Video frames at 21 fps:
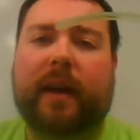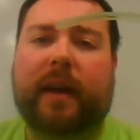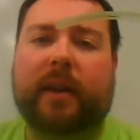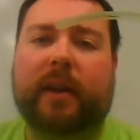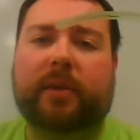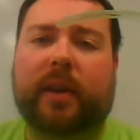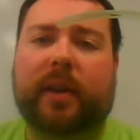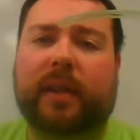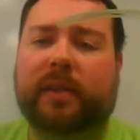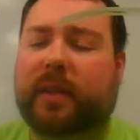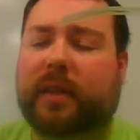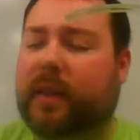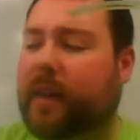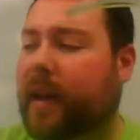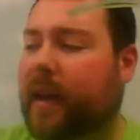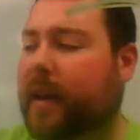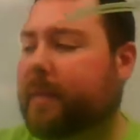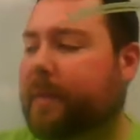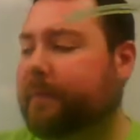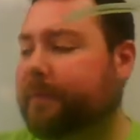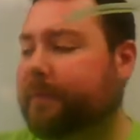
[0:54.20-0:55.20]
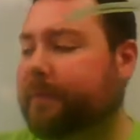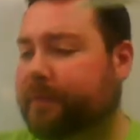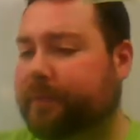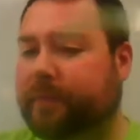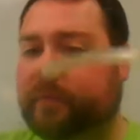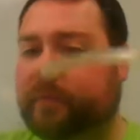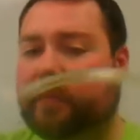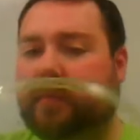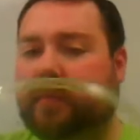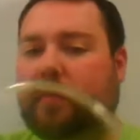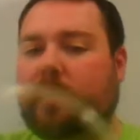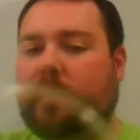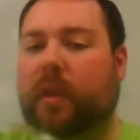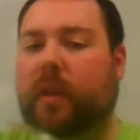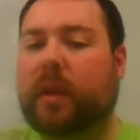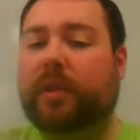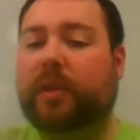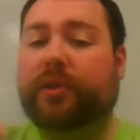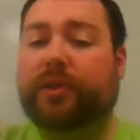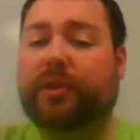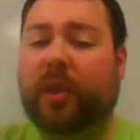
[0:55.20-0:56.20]
addressing that.
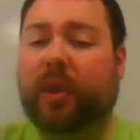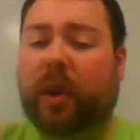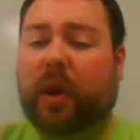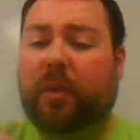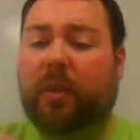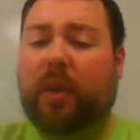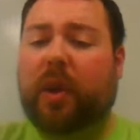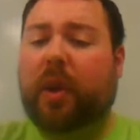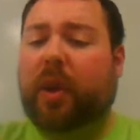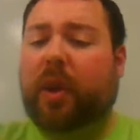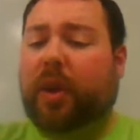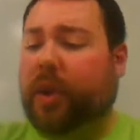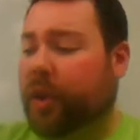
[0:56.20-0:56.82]
So